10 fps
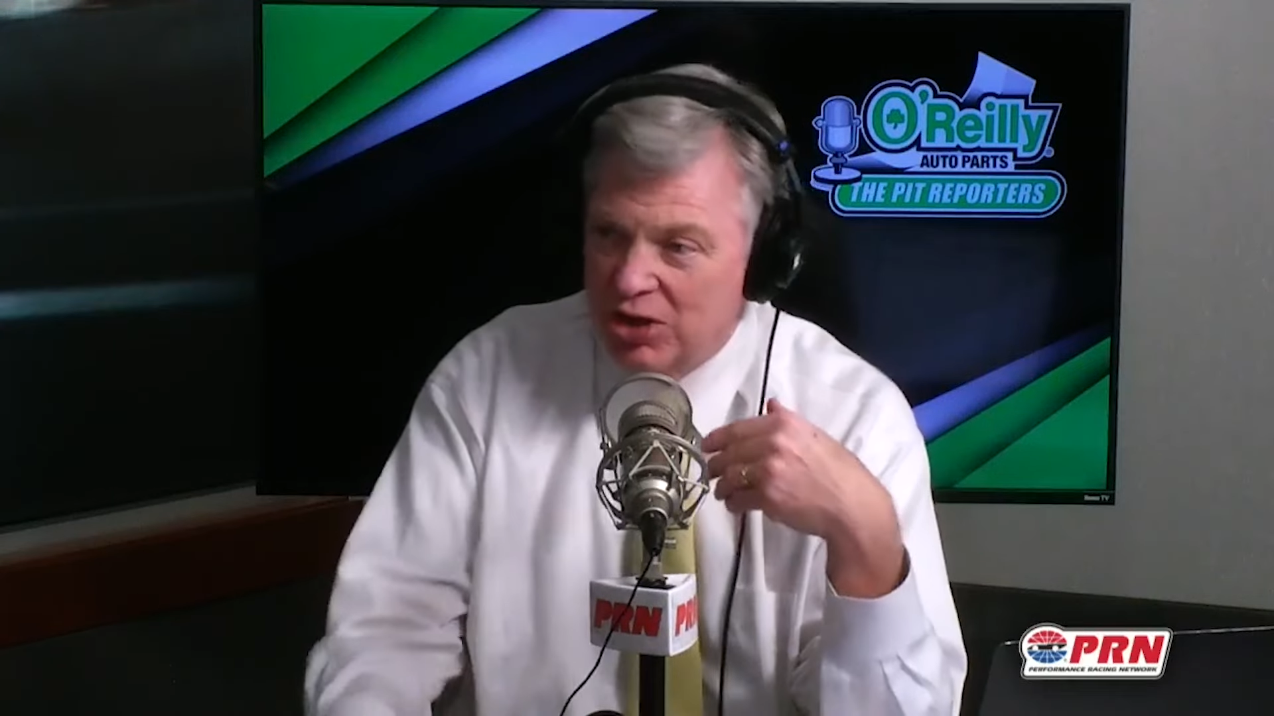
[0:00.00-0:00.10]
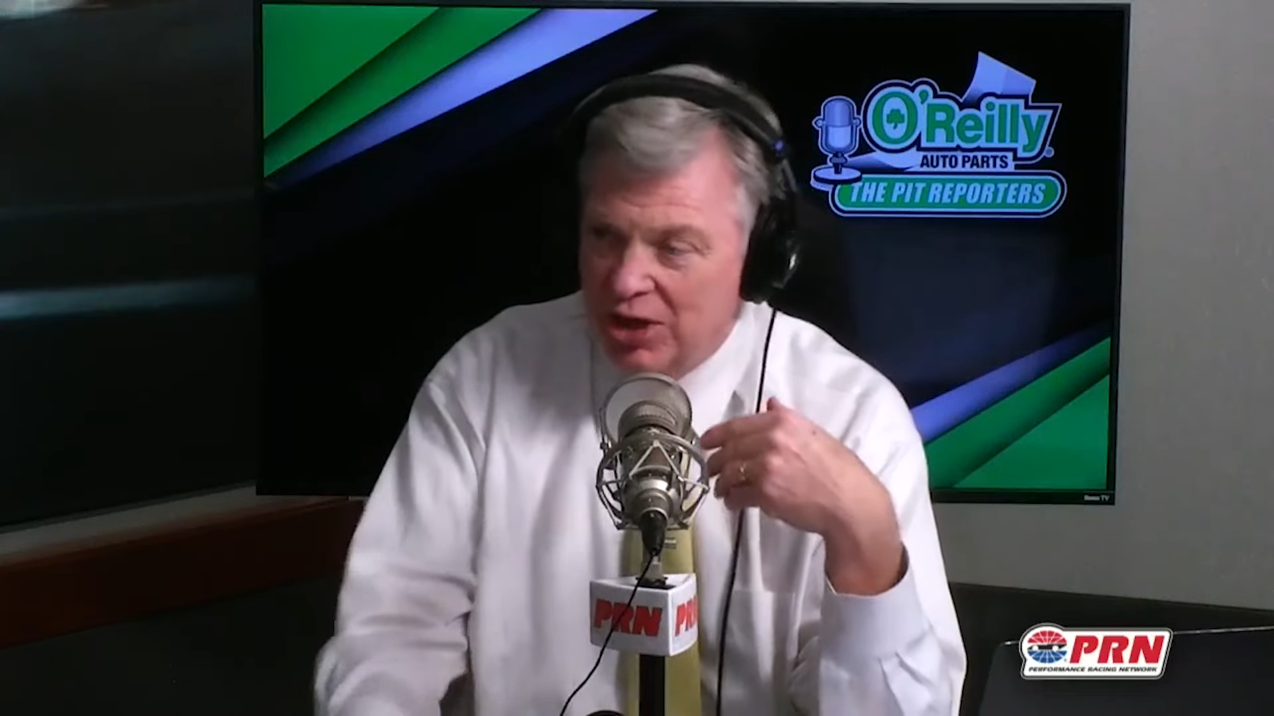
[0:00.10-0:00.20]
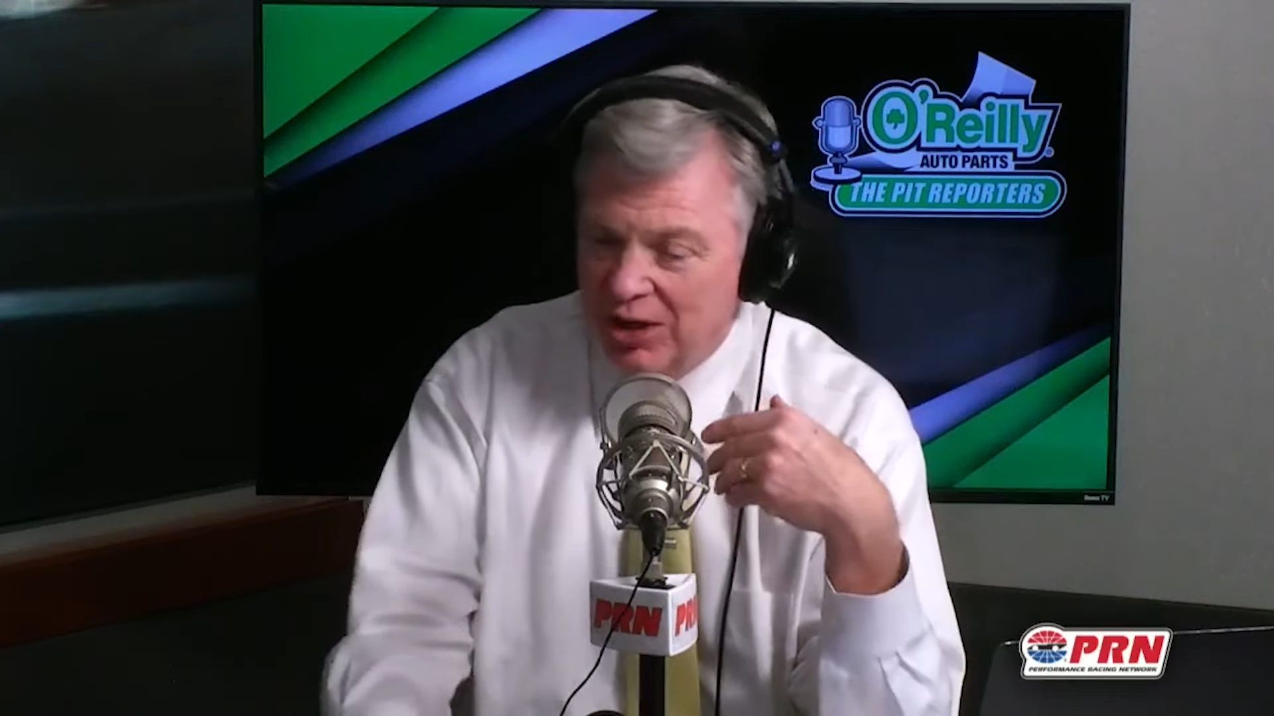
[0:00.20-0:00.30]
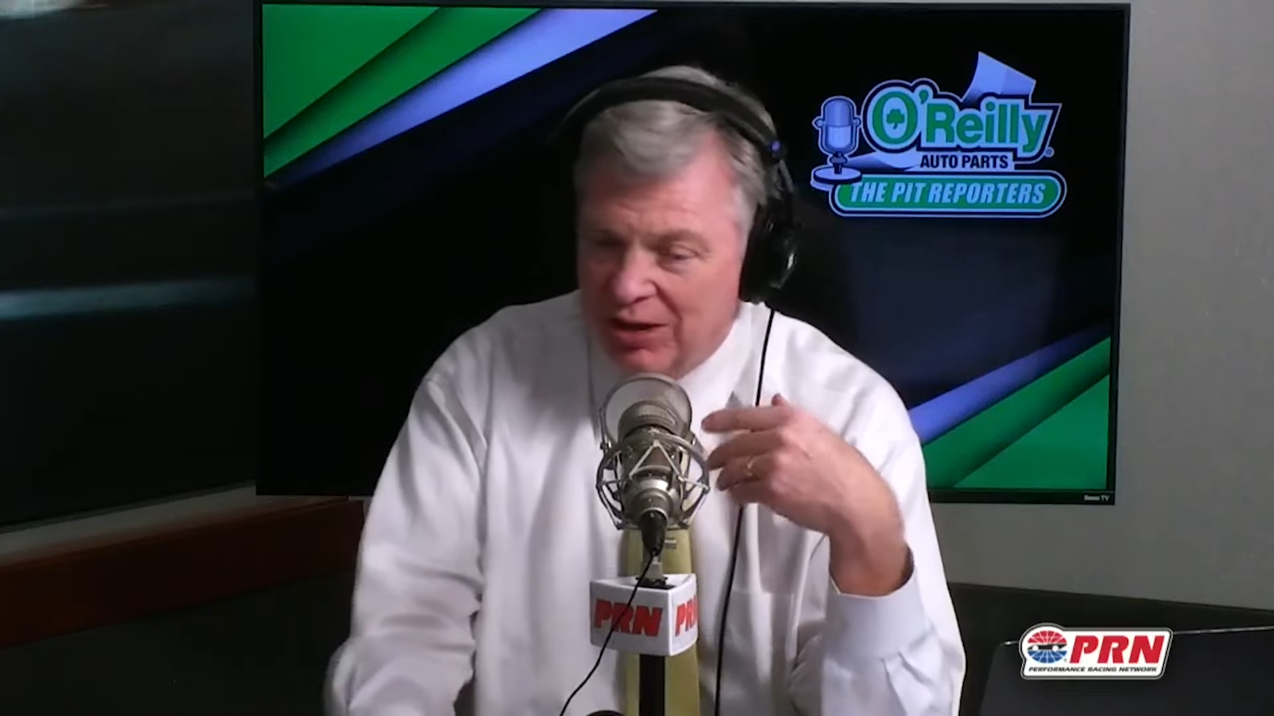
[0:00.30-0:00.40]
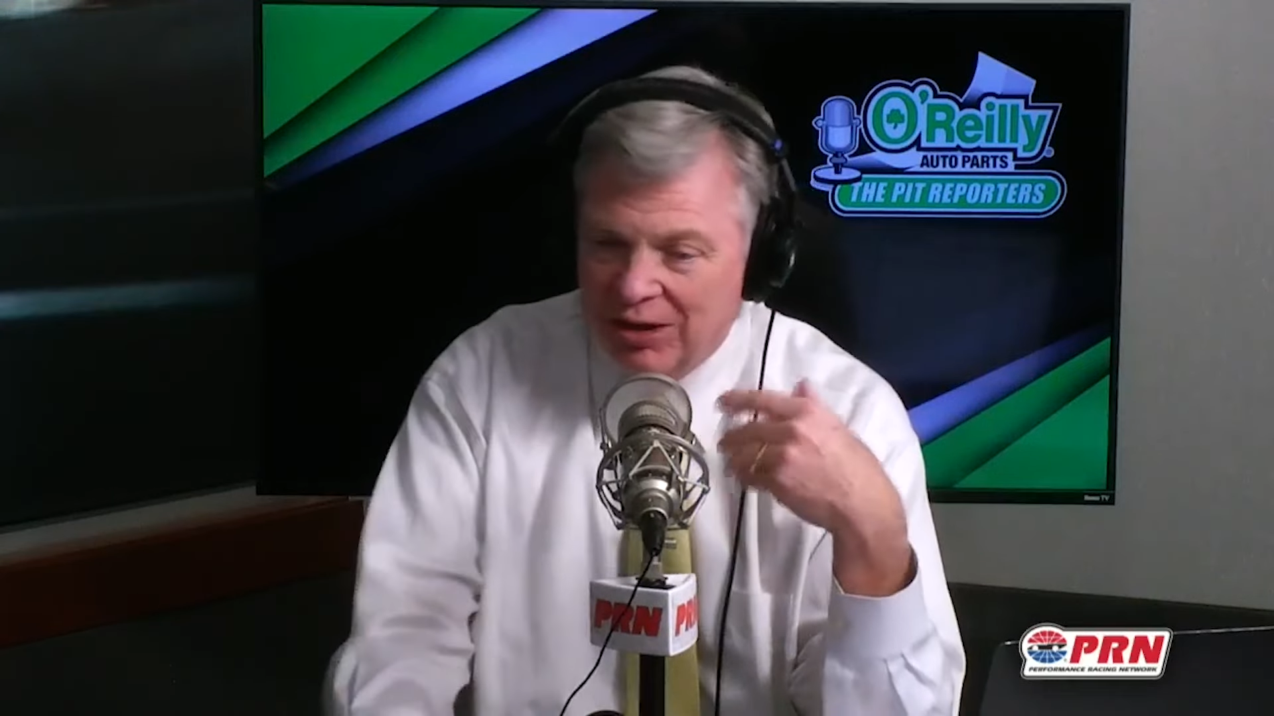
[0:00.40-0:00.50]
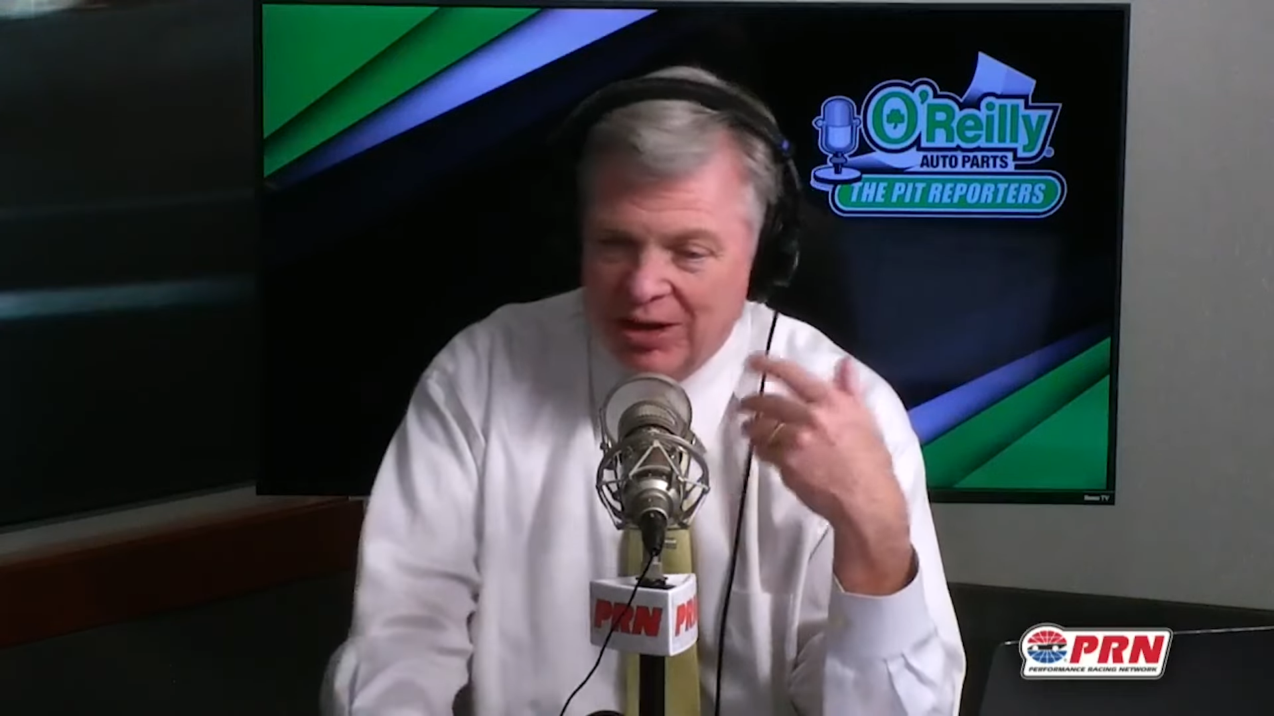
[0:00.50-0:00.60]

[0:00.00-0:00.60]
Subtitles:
year.